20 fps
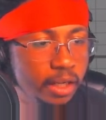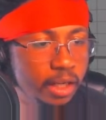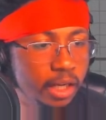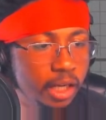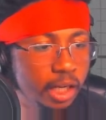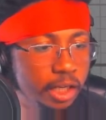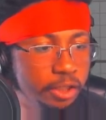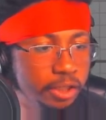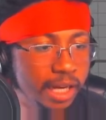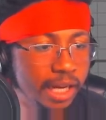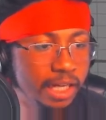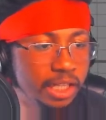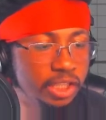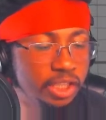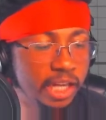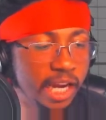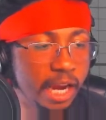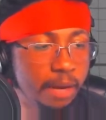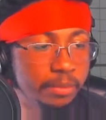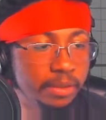You got his
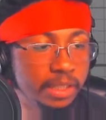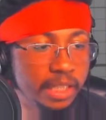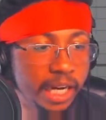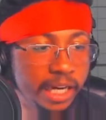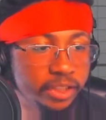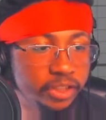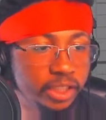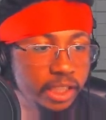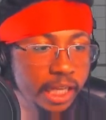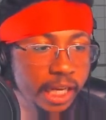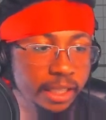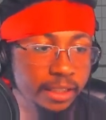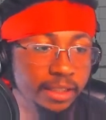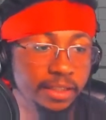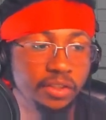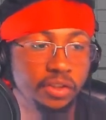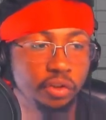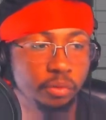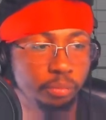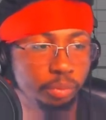jab, which is actually, hey, this
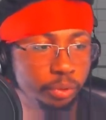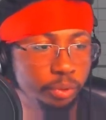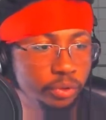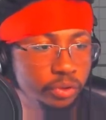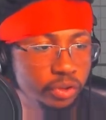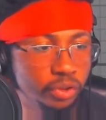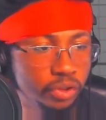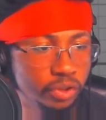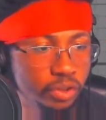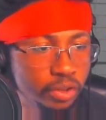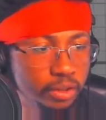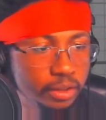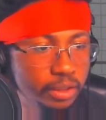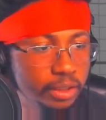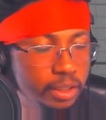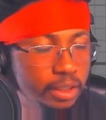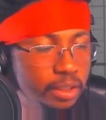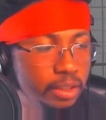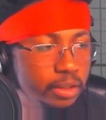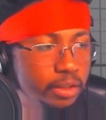is a bruiser's
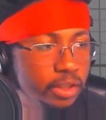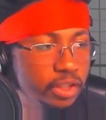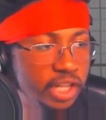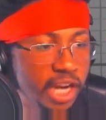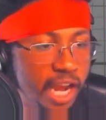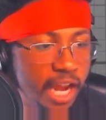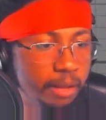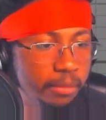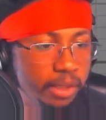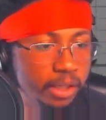jab.